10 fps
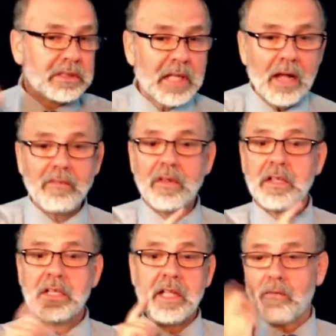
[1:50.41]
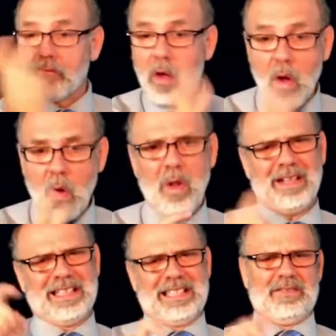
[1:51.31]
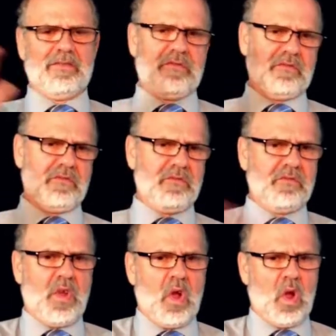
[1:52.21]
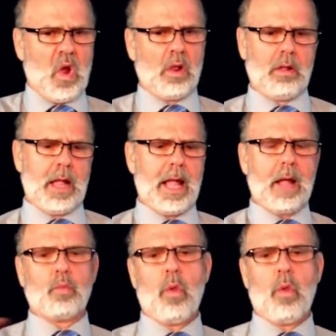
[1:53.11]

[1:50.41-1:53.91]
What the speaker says: It's important for deaf, hard of hearing, deafened,